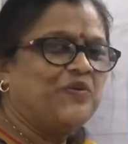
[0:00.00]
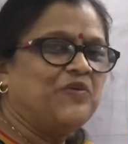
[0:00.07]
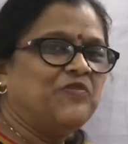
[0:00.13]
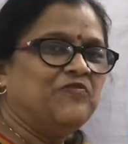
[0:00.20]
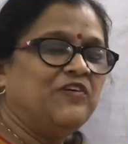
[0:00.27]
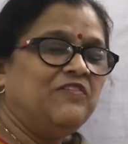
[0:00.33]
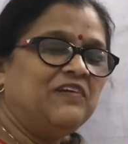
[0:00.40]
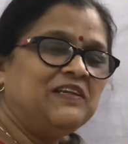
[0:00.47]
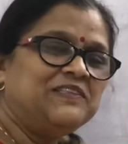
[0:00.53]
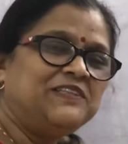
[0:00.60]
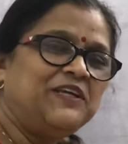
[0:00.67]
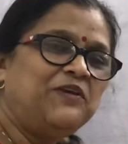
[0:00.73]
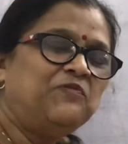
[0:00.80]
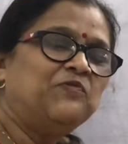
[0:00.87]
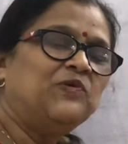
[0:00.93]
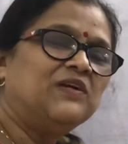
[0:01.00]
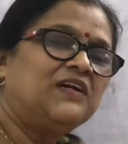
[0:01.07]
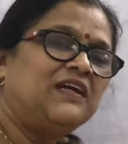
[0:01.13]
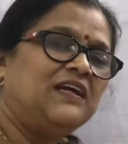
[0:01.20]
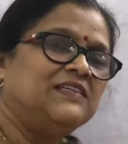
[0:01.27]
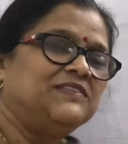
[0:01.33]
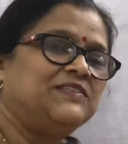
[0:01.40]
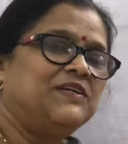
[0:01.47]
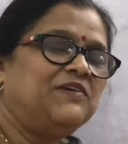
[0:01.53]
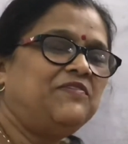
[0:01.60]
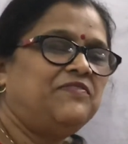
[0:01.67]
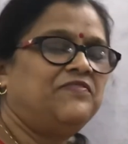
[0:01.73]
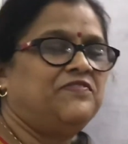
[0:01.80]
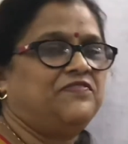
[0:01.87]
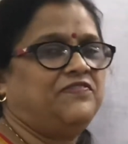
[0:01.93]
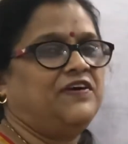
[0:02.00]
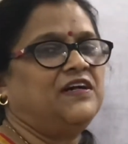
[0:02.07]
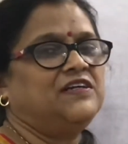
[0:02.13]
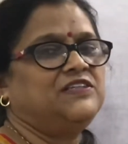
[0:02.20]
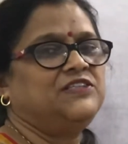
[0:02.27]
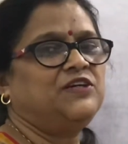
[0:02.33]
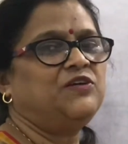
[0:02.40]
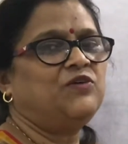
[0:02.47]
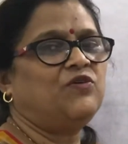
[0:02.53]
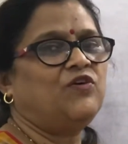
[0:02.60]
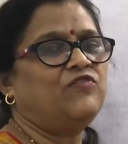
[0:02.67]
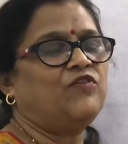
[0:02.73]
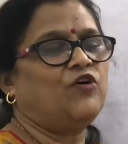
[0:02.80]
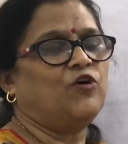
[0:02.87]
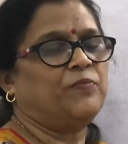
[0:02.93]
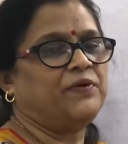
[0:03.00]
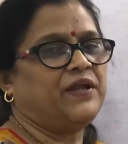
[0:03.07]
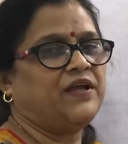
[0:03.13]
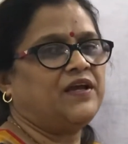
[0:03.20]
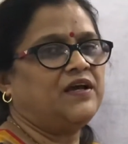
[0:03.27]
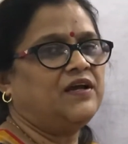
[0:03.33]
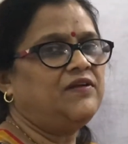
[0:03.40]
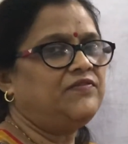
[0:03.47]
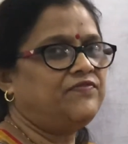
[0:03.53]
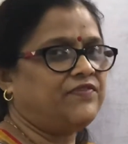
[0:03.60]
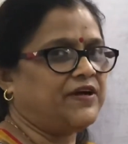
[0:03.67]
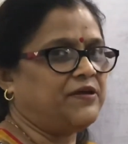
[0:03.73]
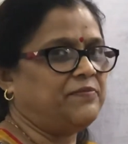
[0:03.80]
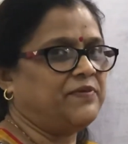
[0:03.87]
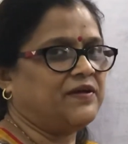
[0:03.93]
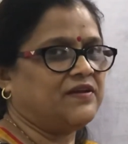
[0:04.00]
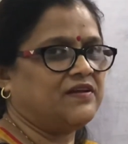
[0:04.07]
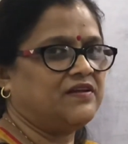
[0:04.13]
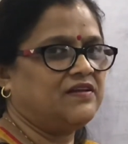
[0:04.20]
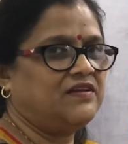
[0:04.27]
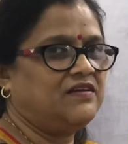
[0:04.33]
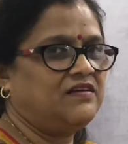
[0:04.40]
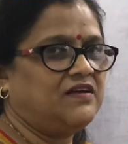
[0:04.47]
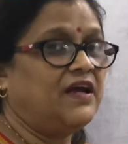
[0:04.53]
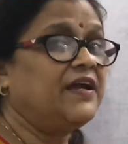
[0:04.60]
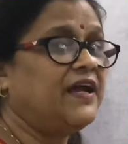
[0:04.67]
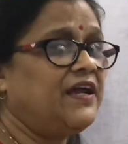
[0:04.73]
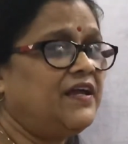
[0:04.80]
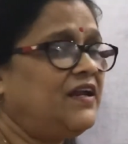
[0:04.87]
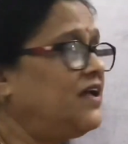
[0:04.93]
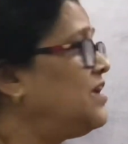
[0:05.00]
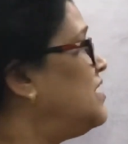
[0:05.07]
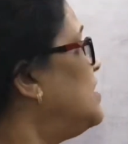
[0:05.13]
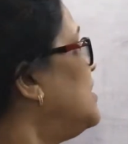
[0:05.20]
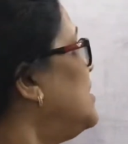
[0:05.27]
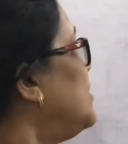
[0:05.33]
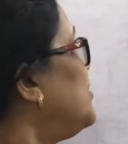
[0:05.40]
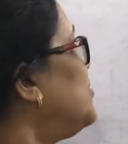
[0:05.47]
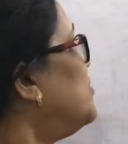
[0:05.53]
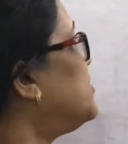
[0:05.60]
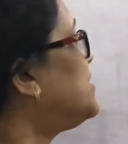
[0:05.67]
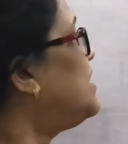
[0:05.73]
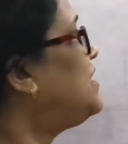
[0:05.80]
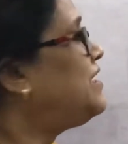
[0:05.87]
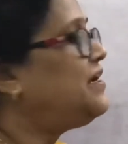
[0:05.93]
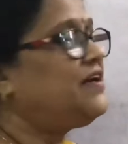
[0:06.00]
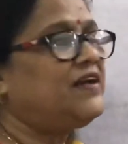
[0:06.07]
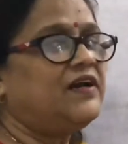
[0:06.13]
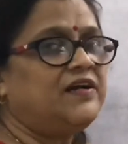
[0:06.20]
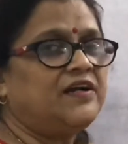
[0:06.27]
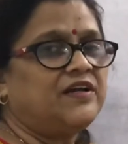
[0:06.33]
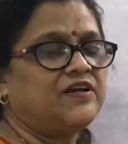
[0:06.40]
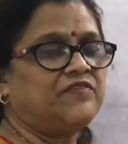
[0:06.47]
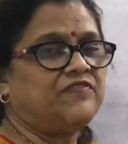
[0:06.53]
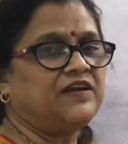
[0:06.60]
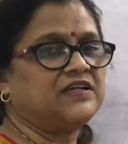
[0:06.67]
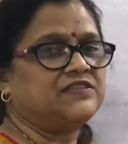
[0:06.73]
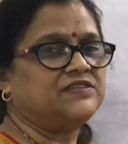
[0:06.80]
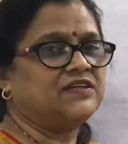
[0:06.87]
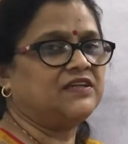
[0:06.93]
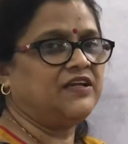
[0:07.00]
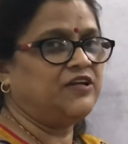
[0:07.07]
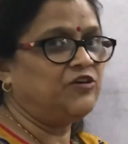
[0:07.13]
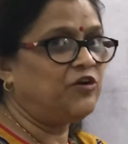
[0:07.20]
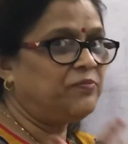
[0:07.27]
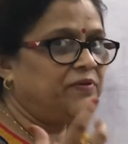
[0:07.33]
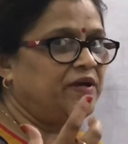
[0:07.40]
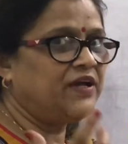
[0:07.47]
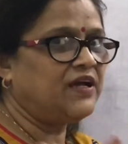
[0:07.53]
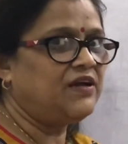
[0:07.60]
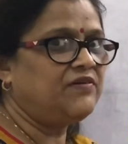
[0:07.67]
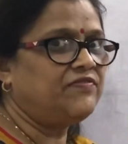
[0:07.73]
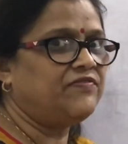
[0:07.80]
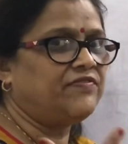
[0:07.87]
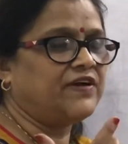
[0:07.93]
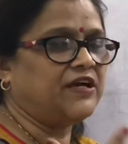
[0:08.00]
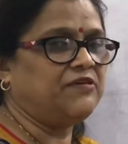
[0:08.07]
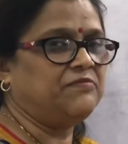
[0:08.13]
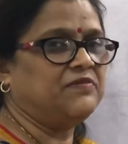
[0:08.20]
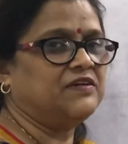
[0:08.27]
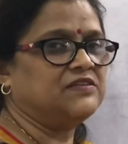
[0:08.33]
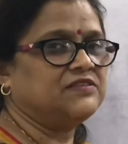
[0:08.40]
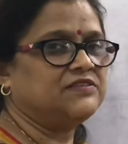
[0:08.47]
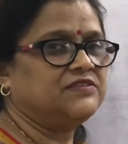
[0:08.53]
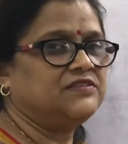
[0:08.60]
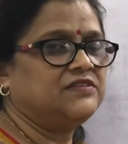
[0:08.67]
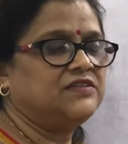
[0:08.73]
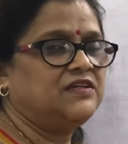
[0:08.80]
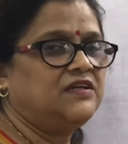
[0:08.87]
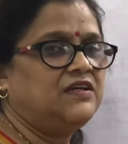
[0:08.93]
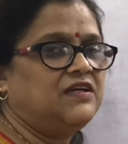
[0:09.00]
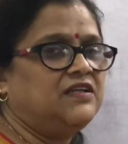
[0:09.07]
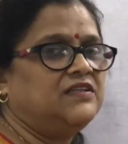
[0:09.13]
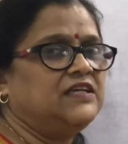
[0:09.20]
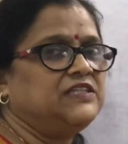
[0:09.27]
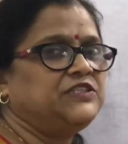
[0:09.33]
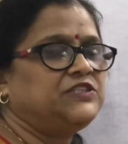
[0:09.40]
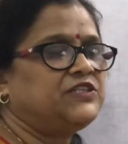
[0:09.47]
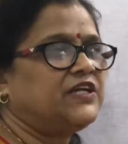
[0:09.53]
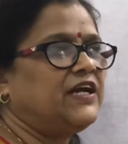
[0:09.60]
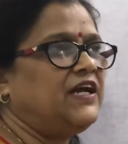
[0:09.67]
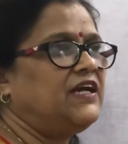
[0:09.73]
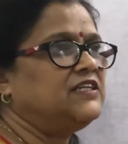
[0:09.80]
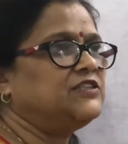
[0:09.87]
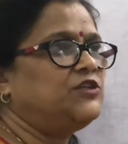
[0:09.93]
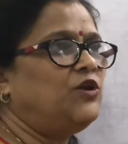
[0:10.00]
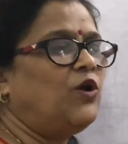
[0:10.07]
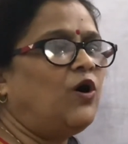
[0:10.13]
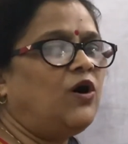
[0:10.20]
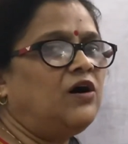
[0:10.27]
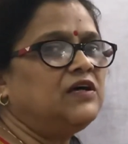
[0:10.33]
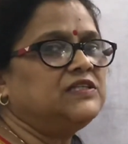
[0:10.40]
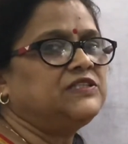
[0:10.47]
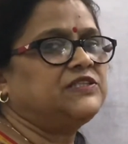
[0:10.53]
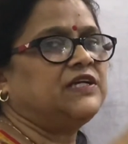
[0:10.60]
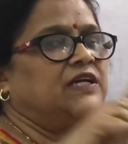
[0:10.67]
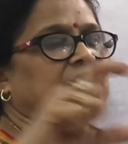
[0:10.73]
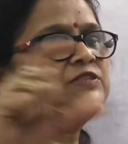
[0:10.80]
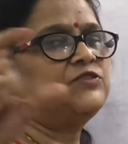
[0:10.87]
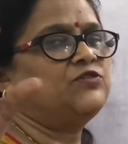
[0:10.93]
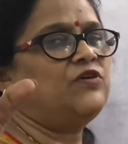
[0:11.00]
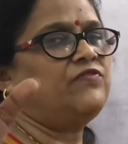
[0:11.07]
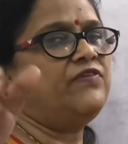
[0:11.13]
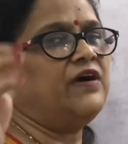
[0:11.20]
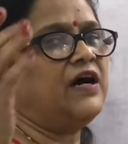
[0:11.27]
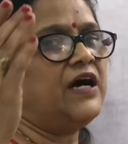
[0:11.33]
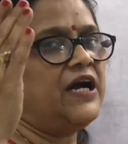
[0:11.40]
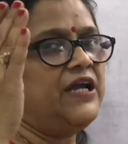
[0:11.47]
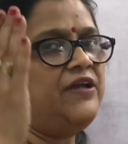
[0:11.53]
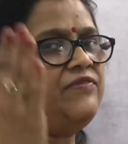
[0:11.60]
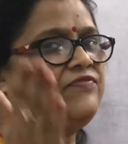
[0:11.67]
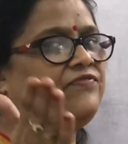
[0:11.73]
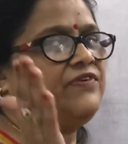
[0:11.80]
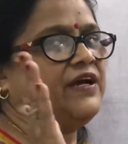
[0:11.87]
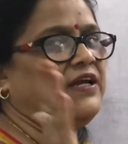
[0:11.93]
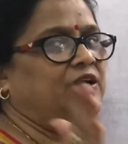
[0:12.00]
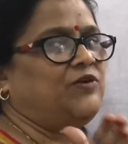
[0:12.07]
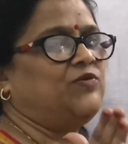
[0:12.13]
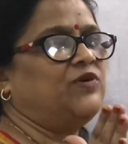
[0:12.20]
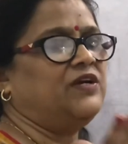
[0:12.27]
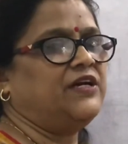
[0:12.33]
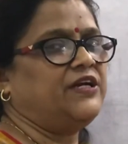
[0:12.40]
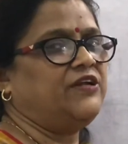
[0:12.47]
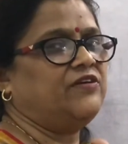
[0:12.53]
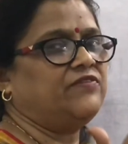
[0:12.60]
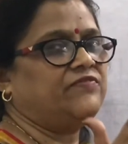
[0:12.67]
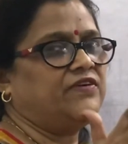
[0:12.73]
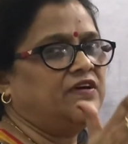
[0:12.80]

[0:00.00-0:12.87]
we will see what is the function of optical fiber. Again, total internal reflection. In optical fibers, the strands, long strands of high fine quality of